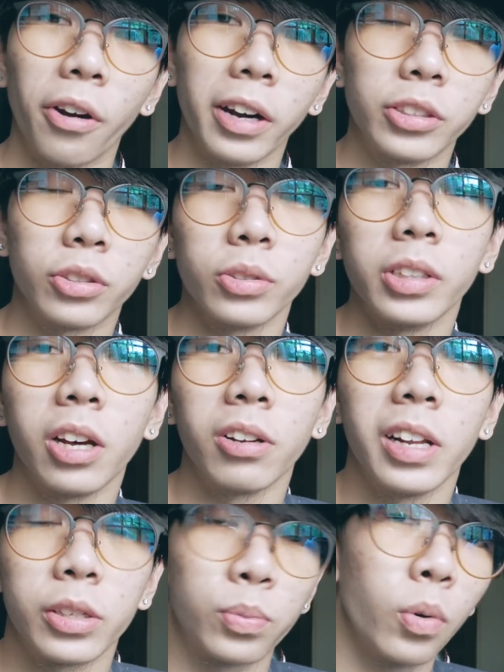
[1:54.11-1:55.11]
Alright, so now
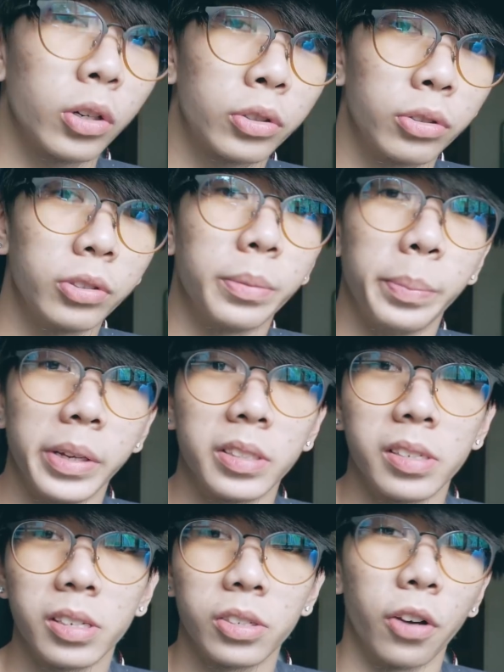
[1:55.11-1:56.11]
let's walk through the
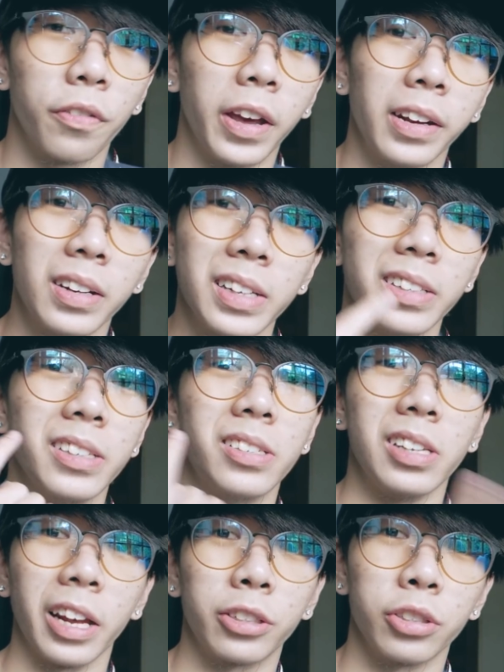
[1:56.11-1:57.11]
basics of handling
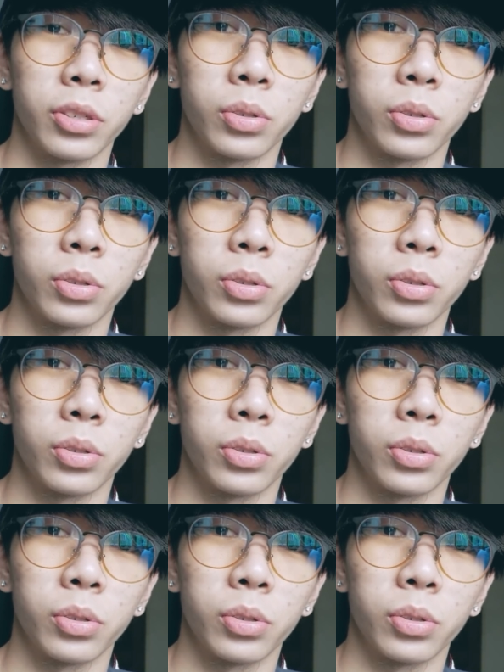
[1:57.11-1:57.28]
this electric